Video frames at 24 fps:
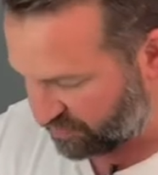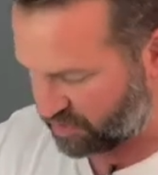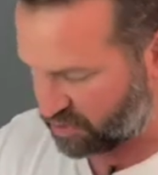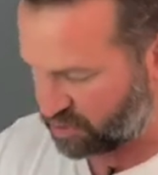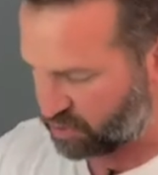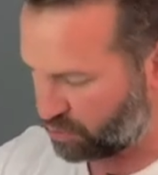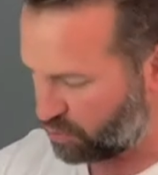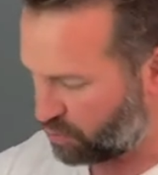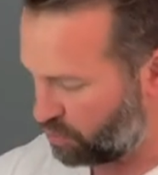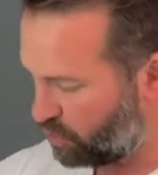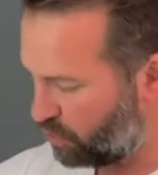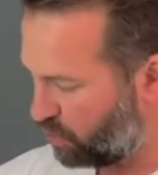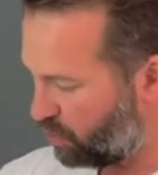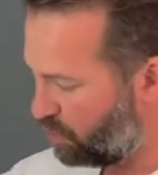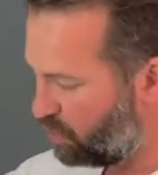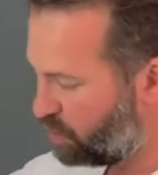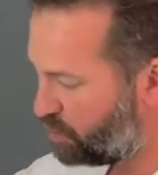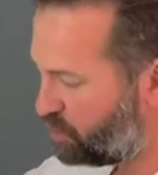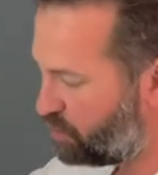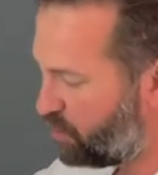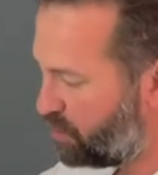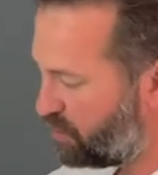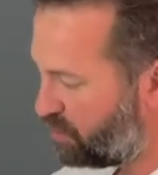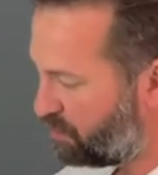your
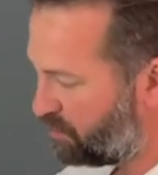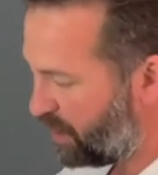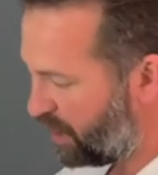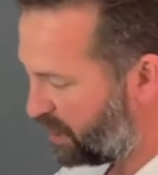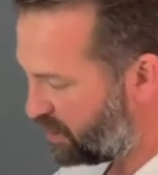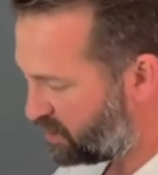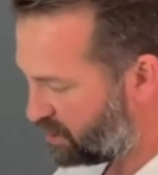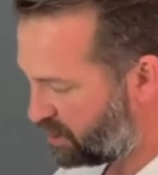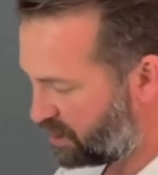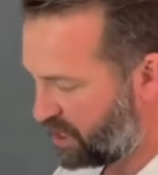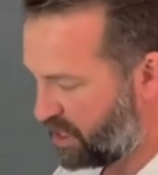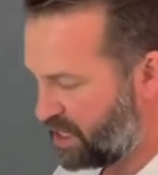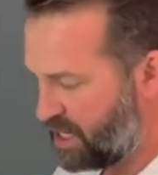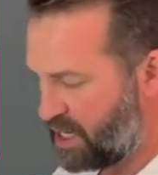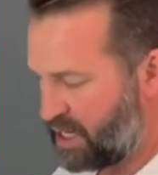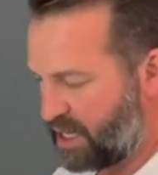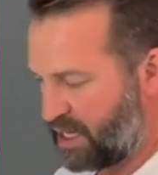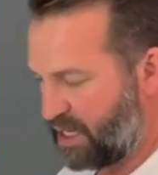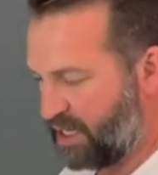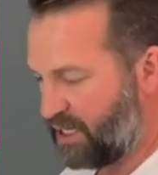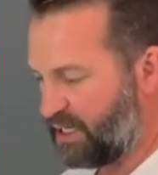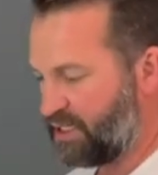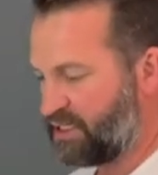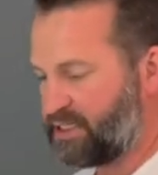smoothing paste
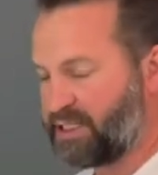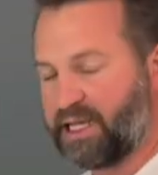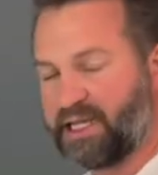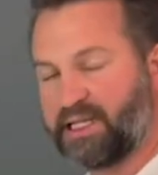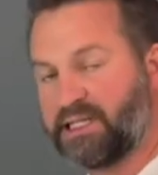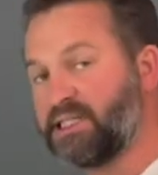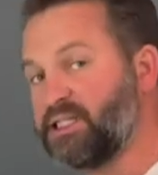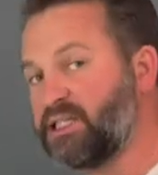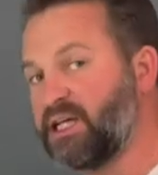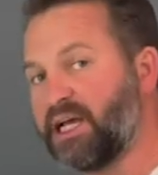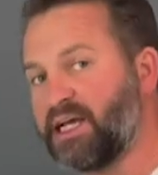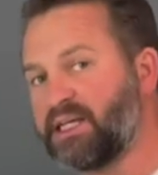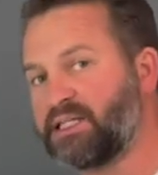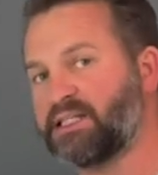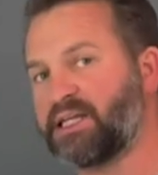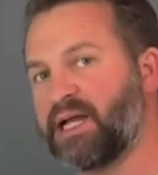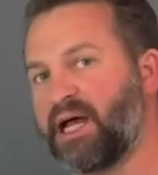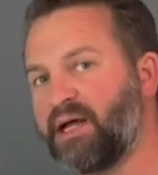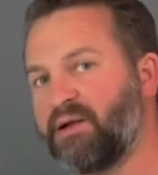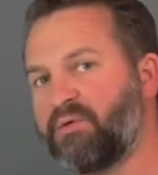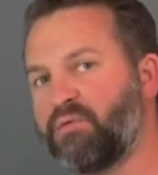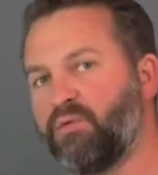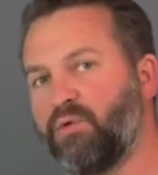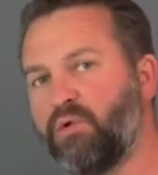it is a just
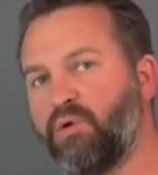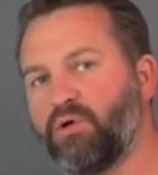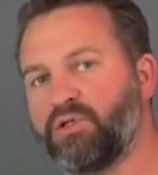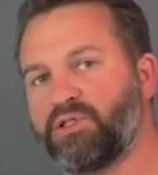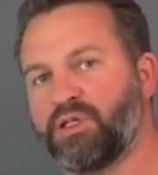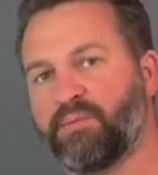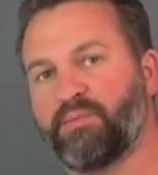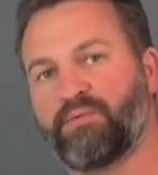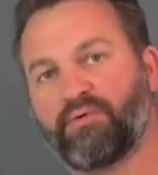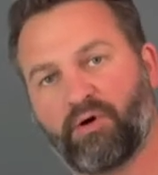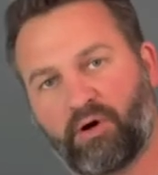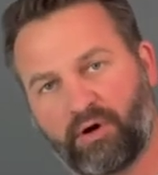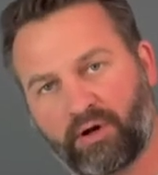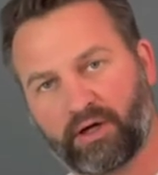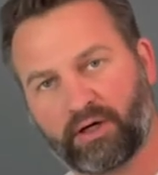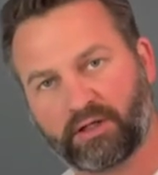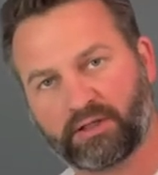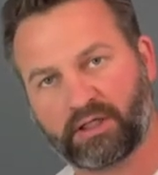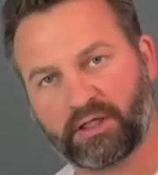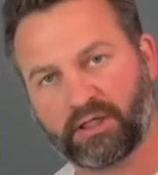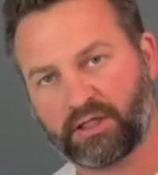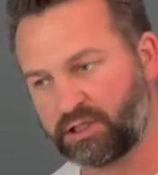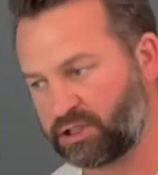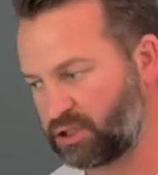add water
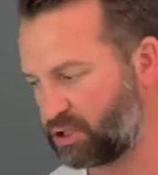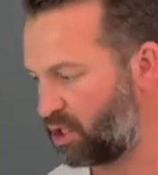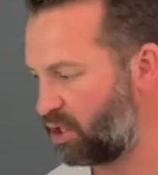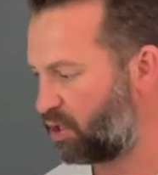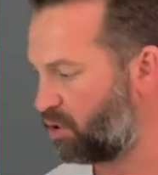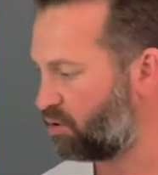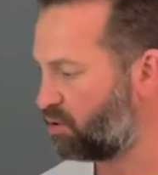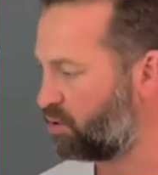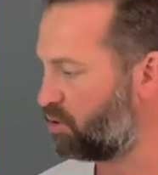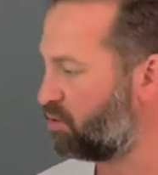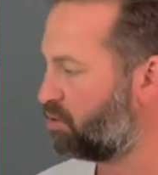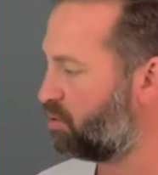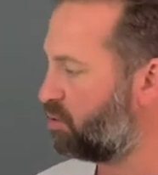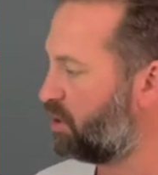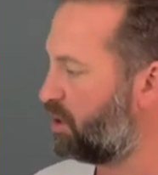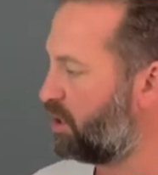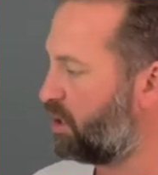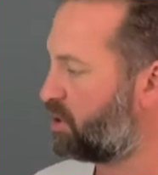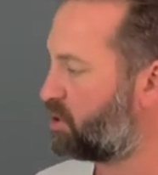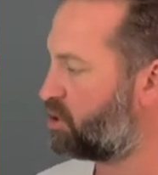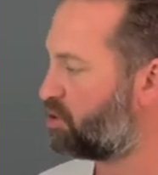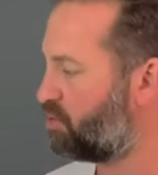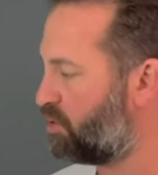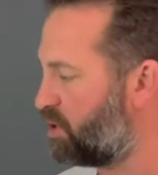product so you're
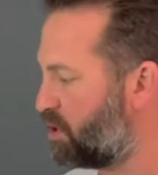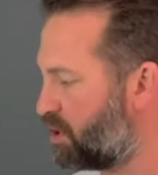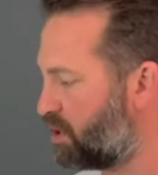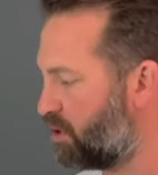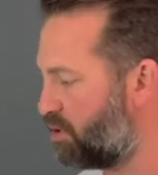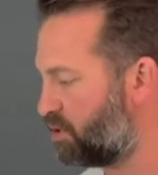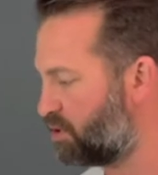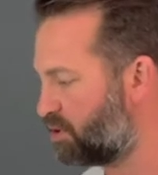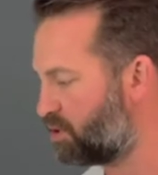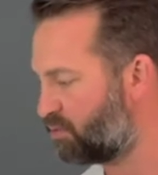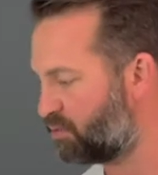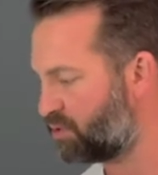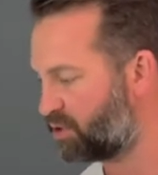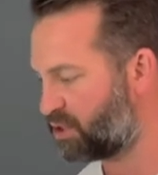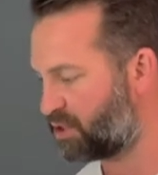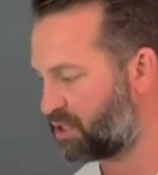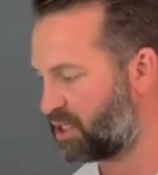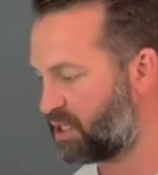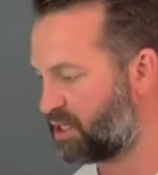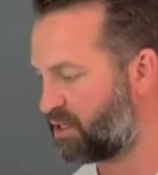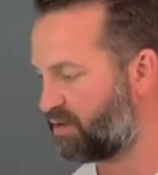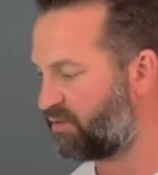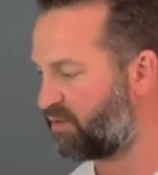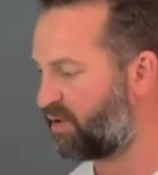literally going to
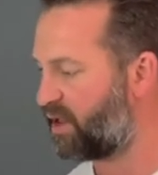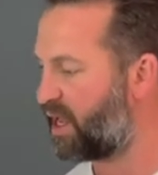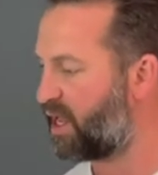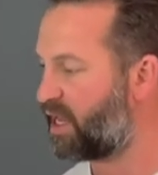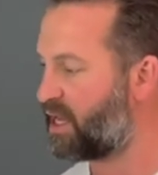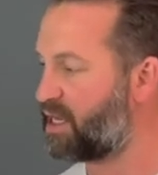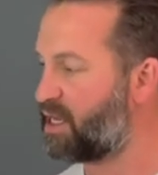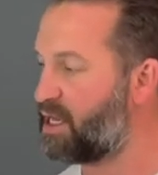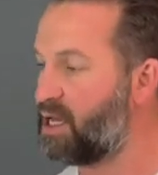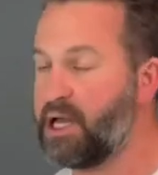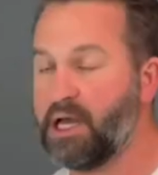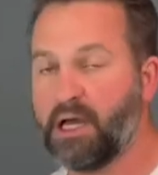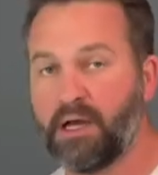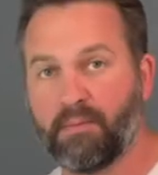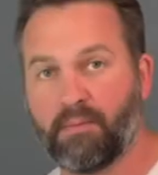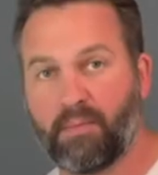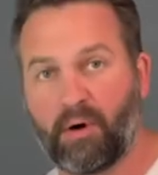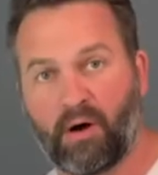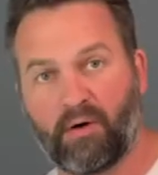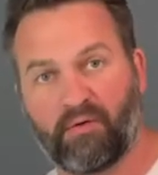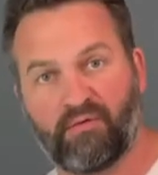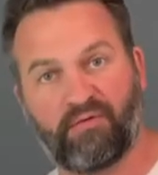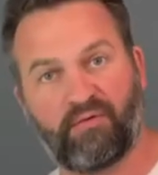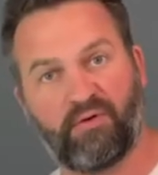receive a
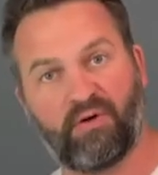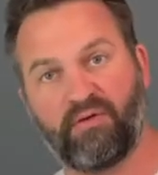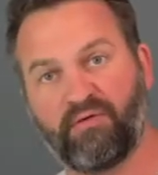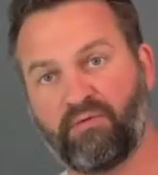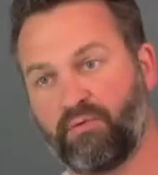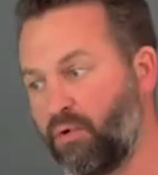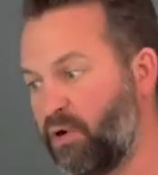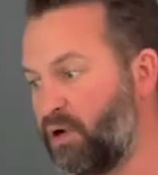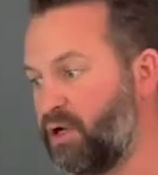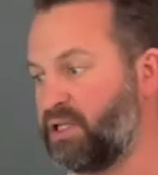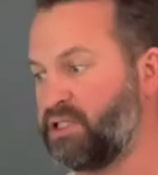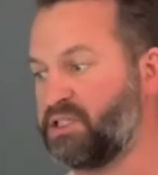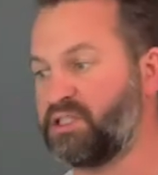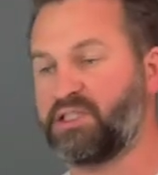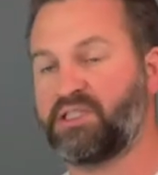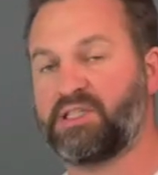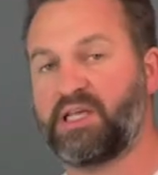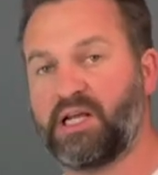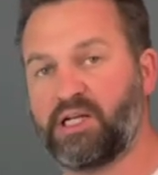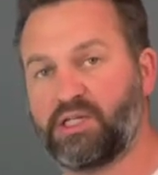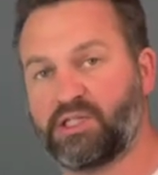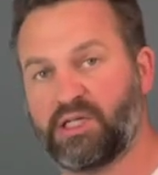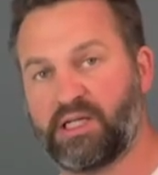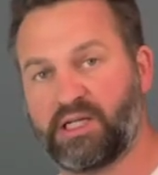pot full of what is
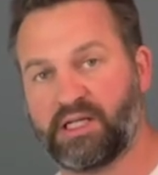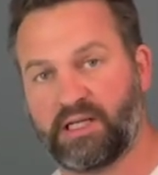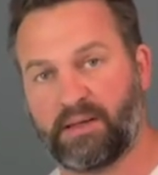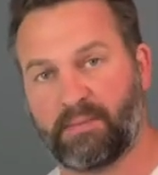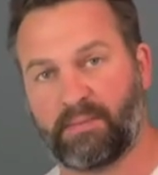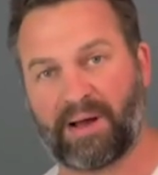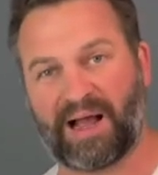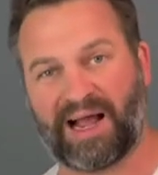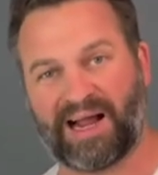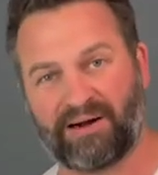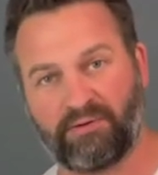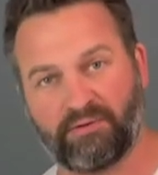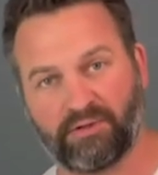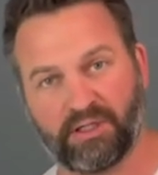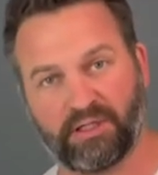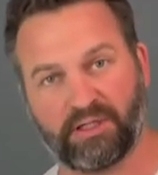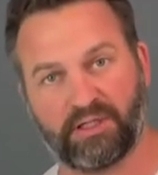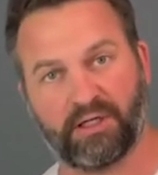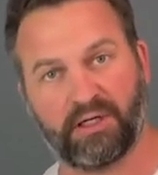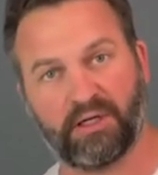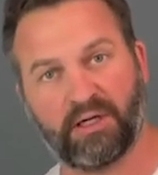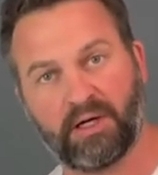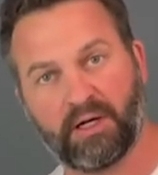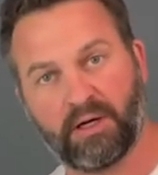essentially powdered
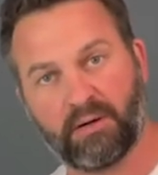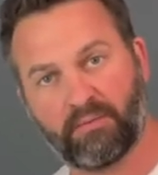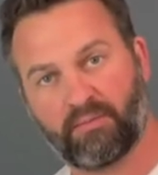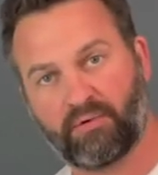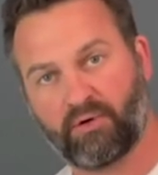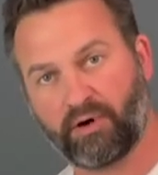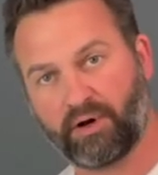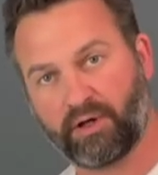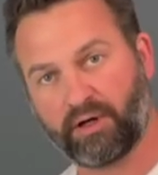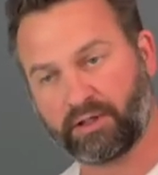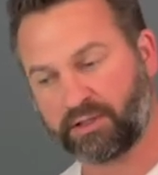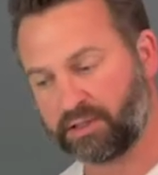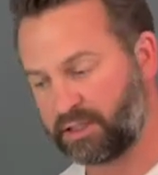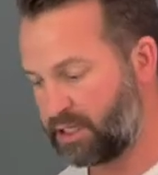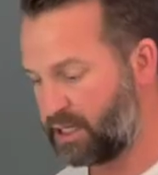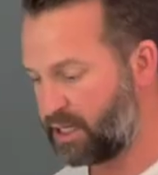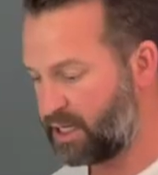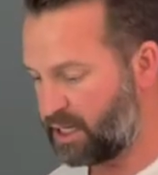product.